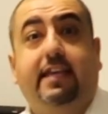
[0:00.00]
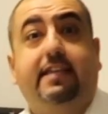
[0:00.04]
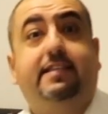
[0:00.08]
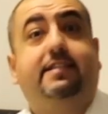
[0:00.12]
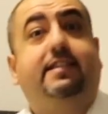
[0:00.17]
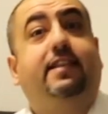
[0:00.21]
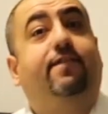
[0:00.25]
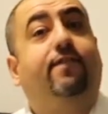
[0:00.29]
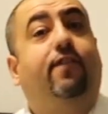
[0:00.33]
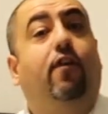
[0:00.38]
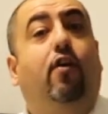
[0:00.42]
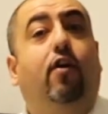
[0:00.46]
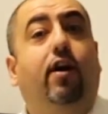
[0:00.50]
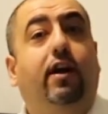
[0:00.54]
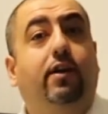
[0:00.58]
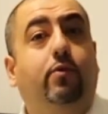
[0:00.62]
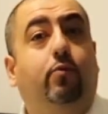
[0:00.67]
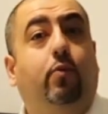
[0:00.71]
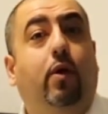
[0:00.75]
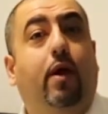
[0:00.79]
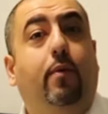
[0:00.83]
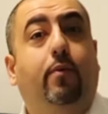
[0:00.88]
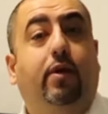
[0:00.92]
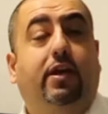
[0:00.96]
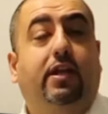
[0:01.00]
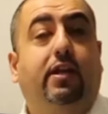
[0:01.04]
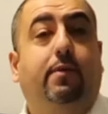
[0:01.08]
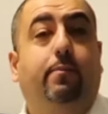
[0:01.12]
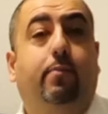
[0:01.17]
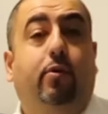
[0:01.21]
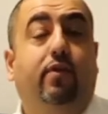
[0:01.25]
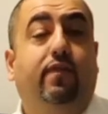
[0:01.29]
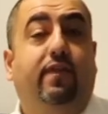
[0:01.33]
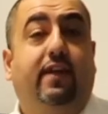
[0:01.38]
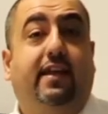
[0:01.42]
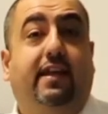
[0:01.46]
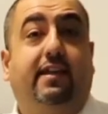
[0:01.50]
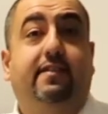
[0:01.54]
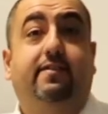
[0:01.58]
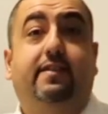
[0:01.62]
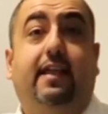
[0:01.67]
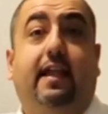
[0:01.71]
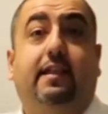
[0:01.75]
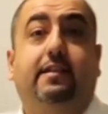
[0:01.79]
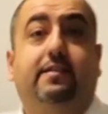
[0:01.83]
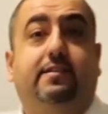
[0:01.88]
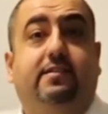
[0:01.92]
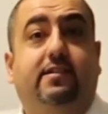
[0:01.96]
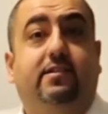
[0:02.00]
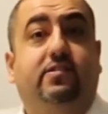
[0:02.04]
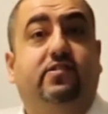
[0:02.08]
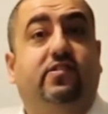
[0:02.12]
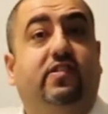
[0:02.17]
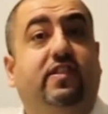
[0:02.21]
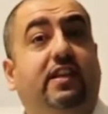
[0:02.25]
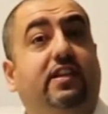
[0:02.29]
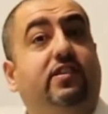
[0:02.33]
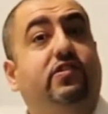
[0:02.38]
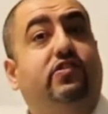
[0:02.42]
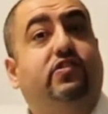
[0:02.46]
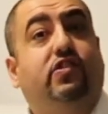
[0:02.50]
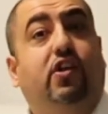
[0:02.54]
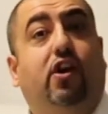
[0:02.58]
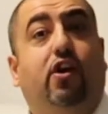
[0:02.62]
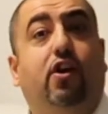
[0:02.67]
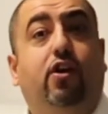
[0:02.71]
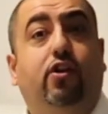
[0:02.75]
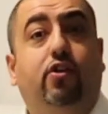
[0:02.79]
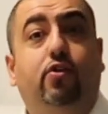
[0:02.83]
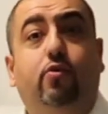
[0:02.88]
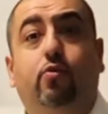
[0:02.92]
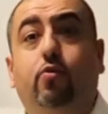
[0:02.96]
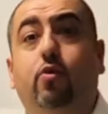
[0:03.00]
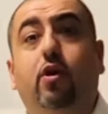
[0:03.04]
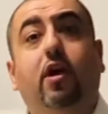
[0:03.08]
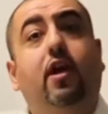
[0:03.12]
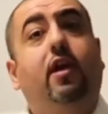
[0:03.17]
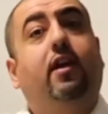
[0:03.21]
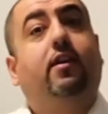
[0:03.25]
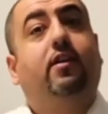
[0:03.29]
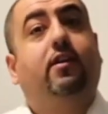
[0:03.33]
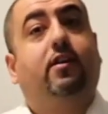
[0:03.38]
is define where we're going to put the condensers, the internal